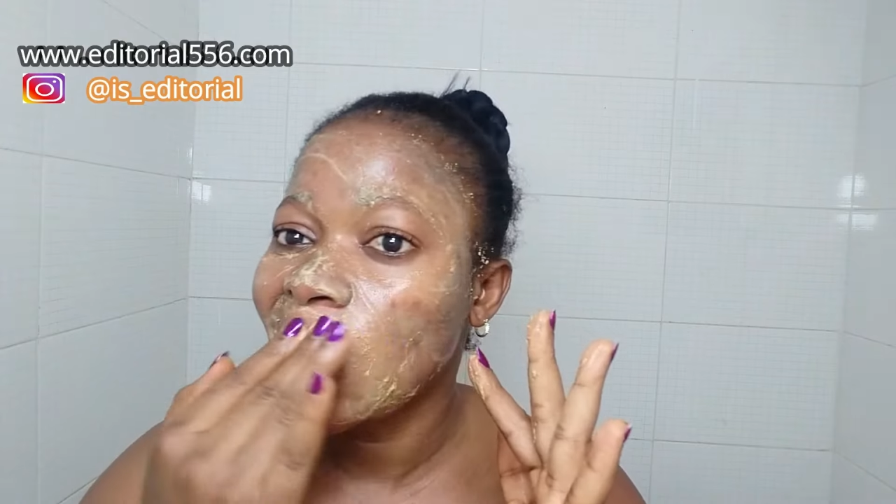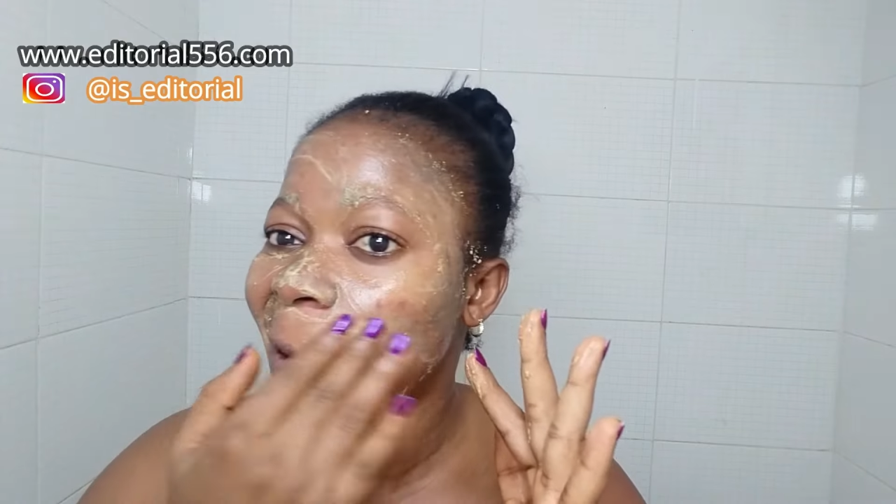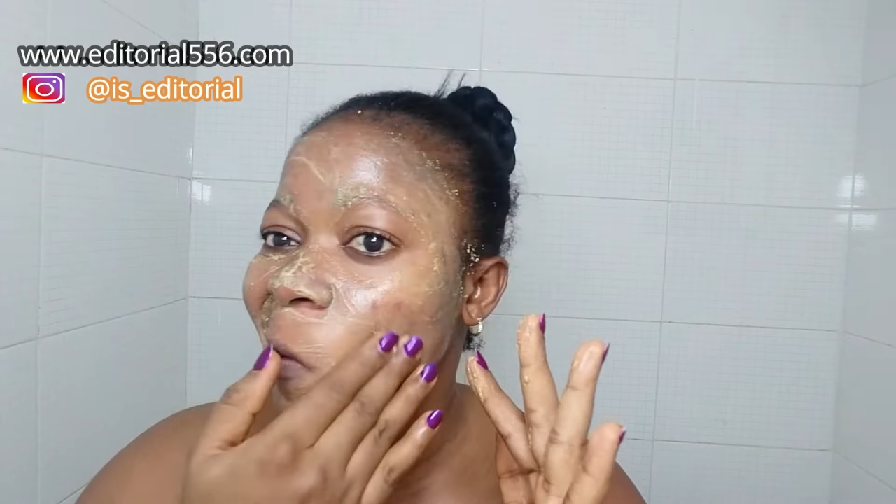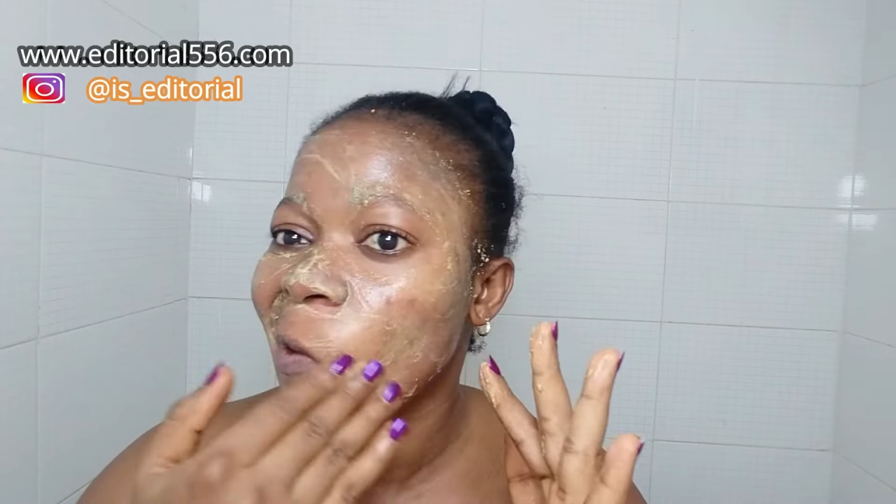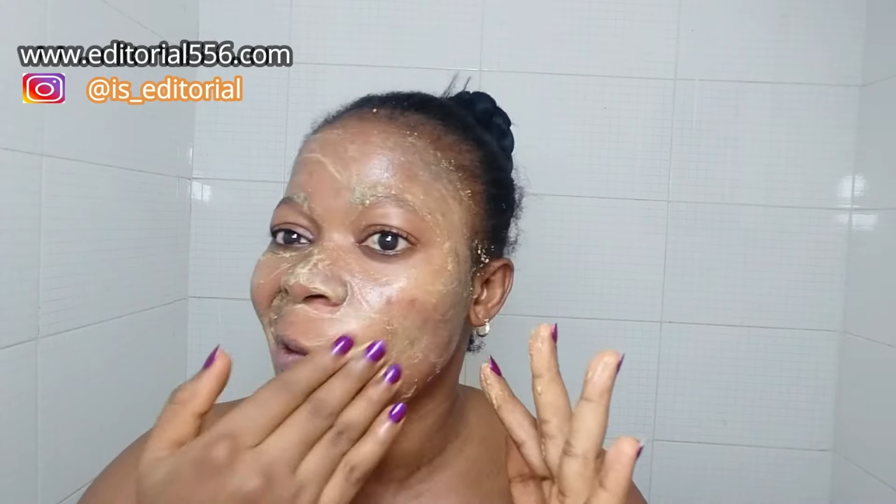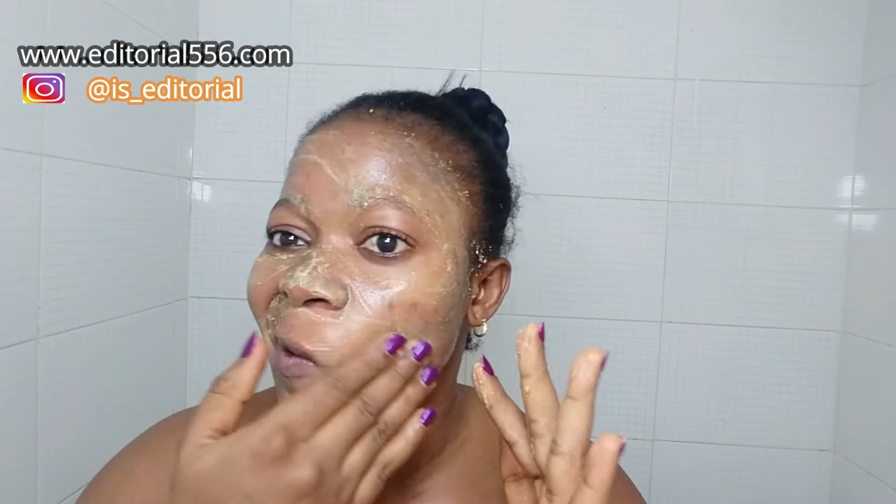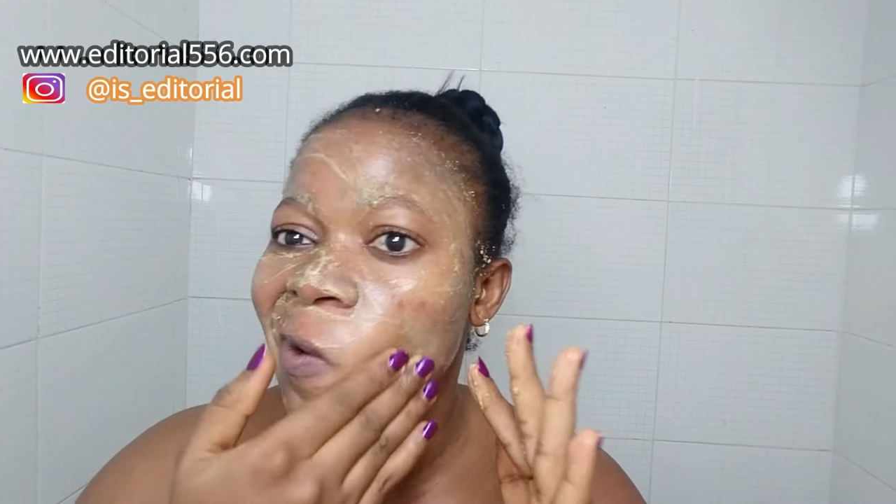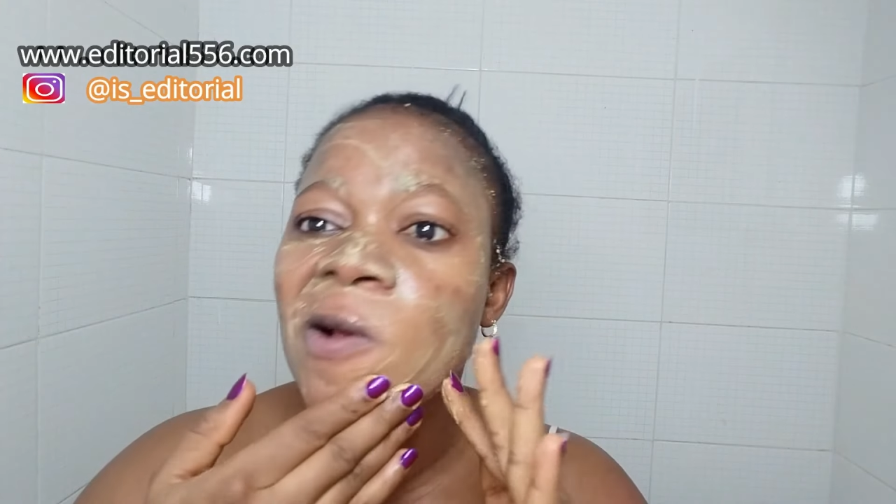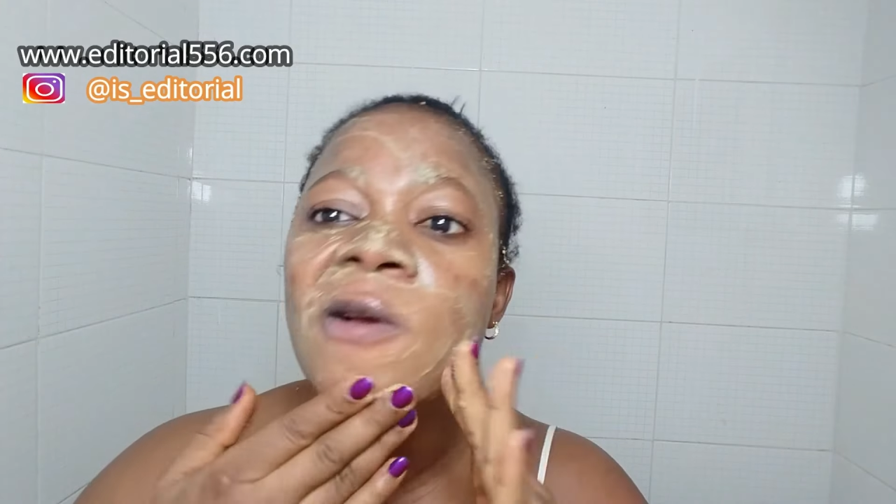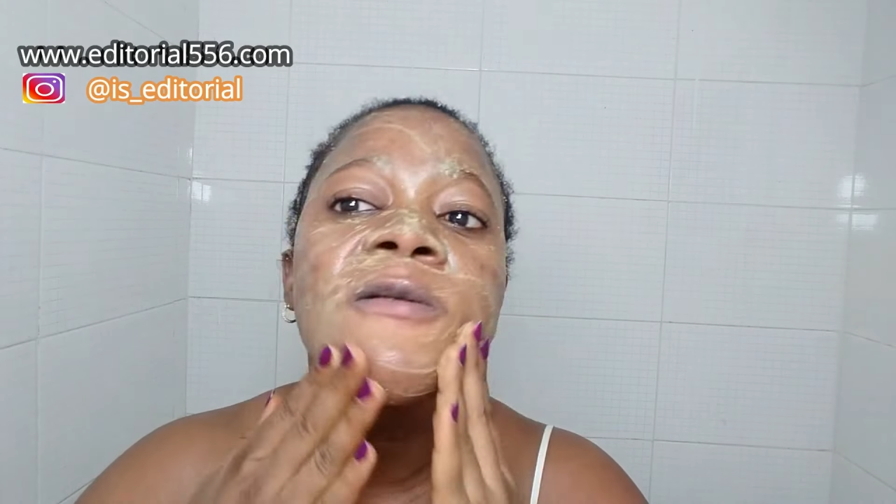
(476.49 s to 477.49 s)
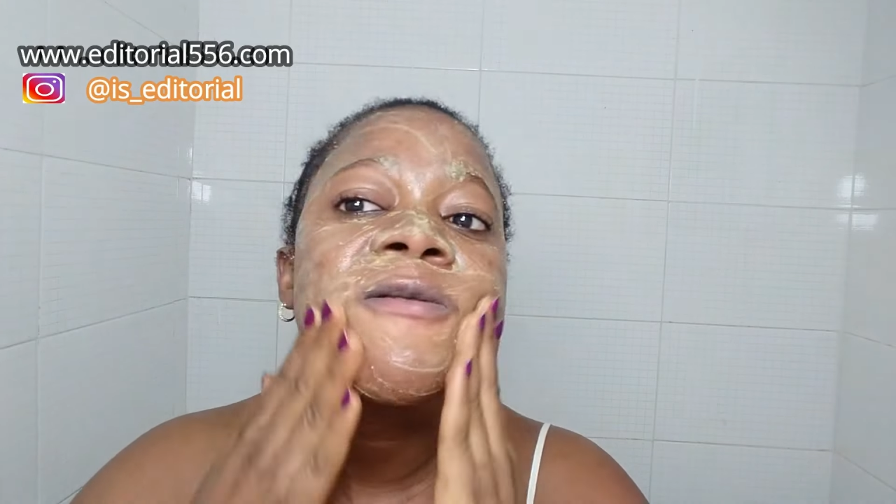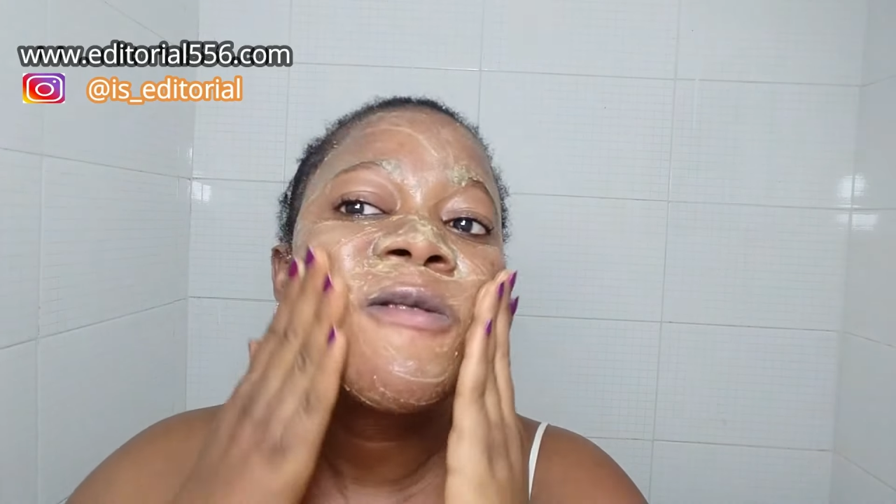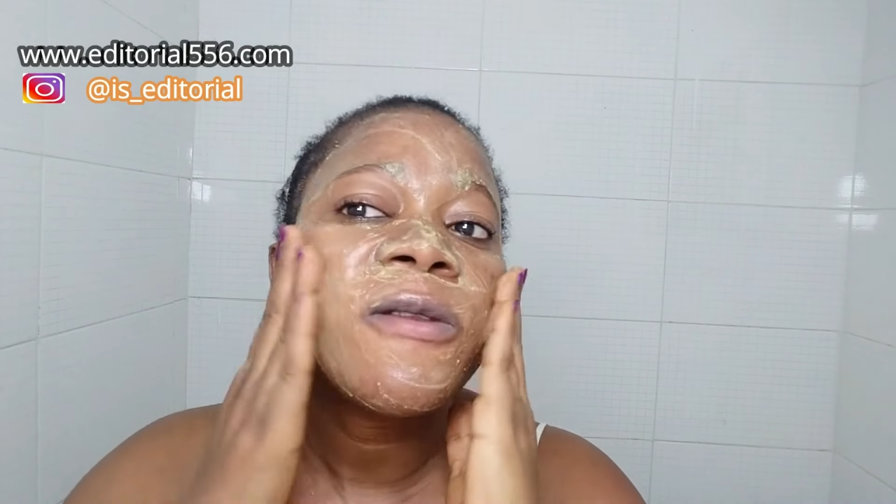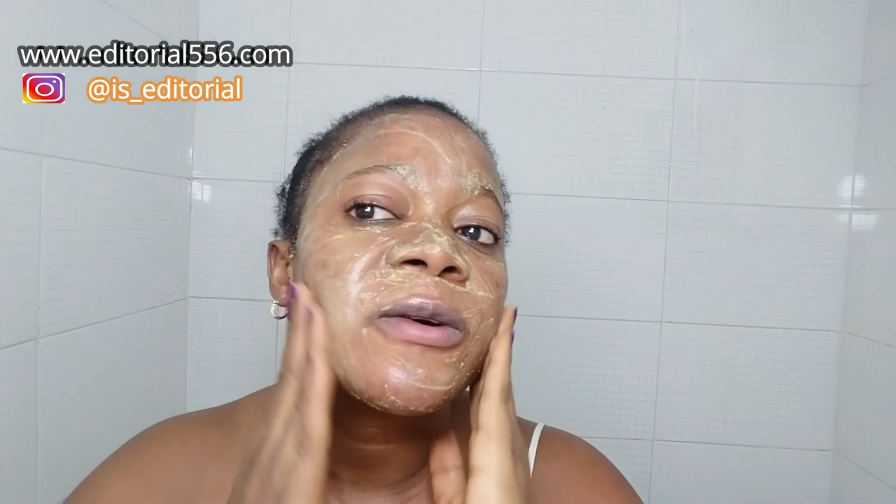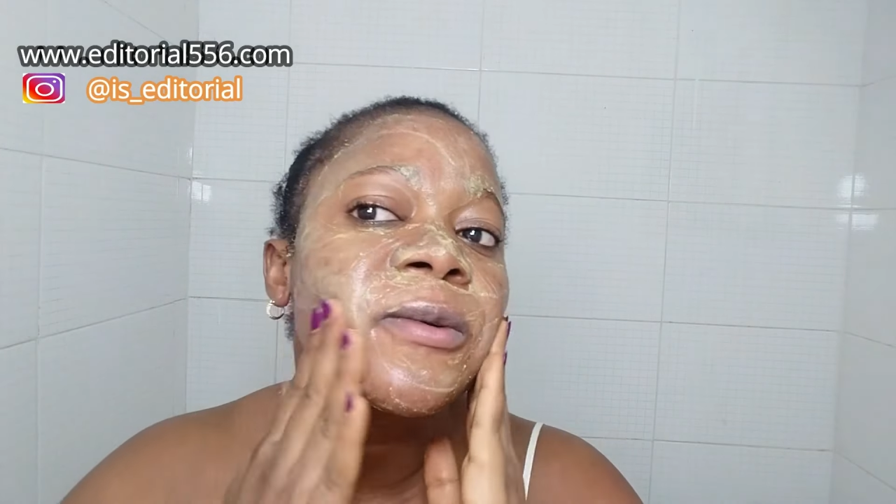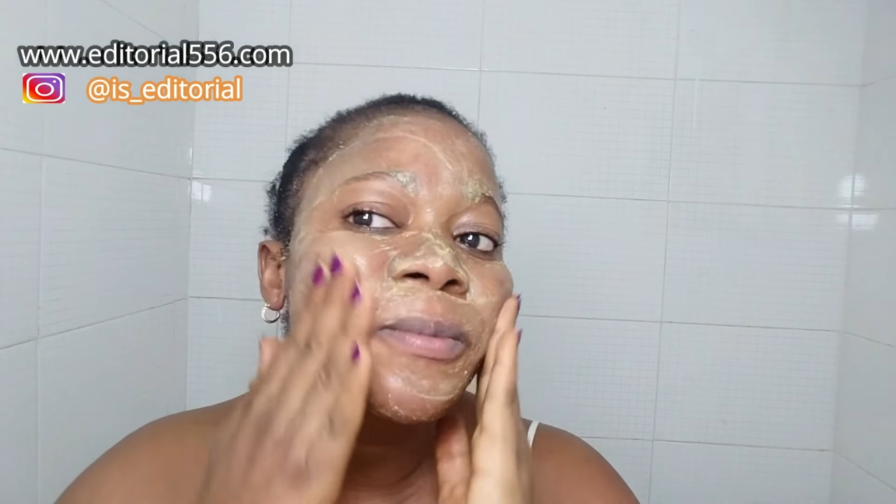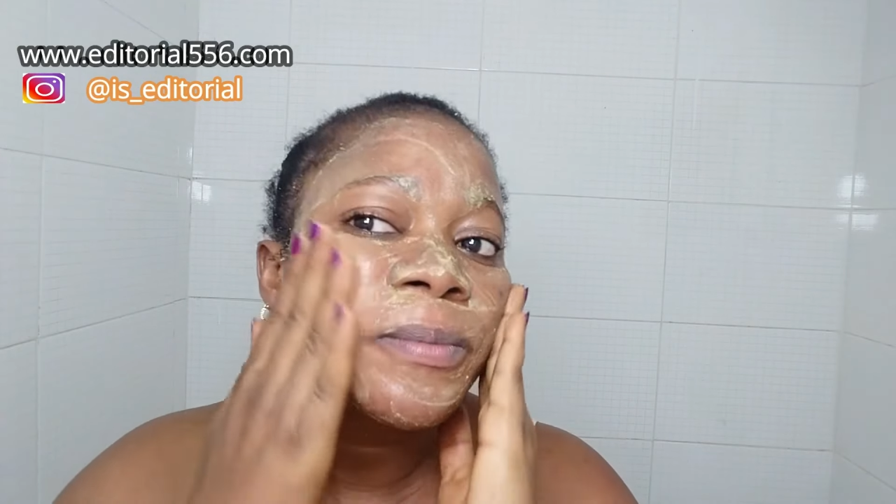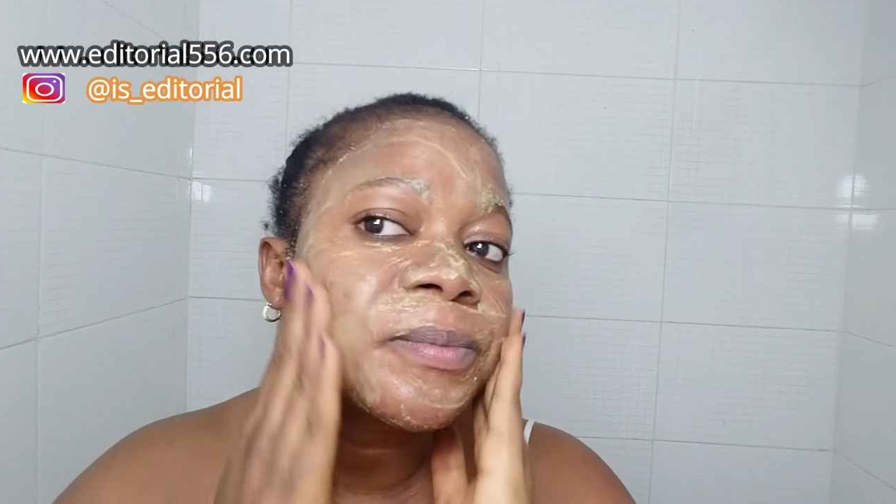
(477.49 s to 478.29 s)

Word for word: things you know